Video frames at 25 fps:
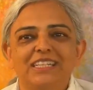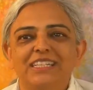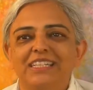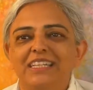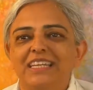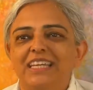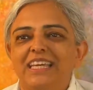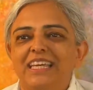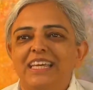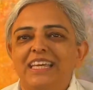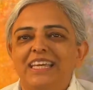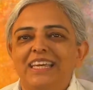And
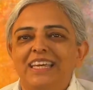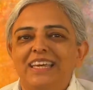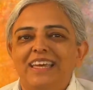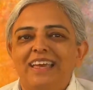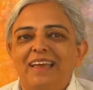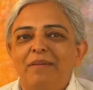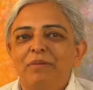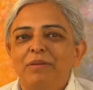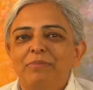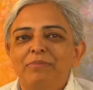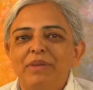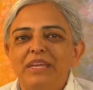
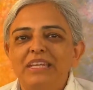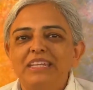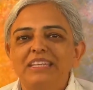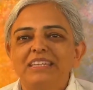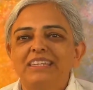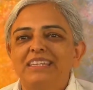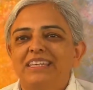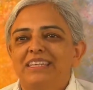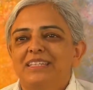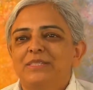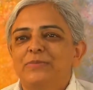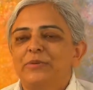I mean, many
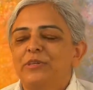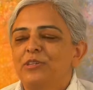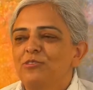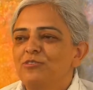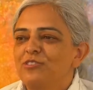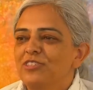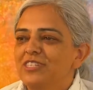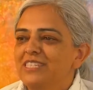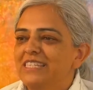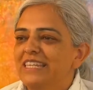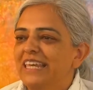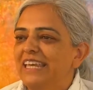things, but you
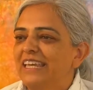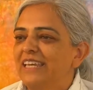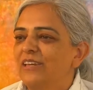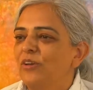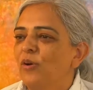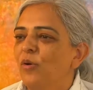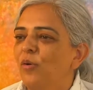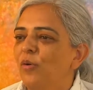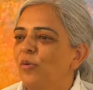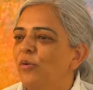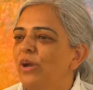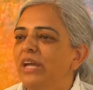just let
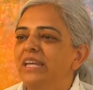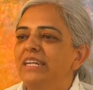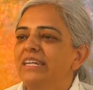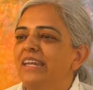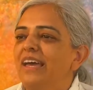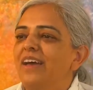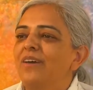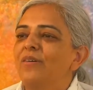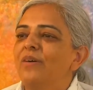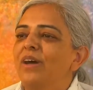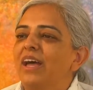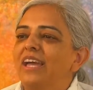go. And
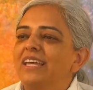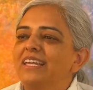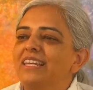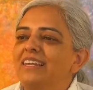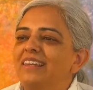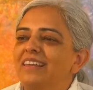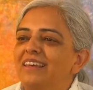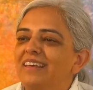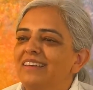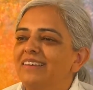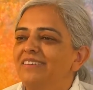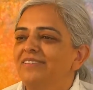now I
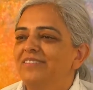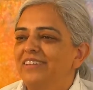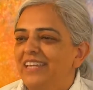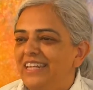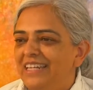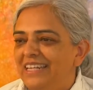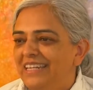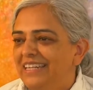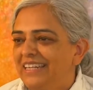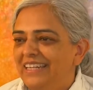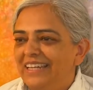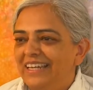love
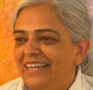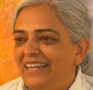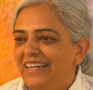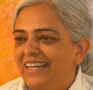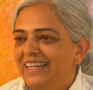India.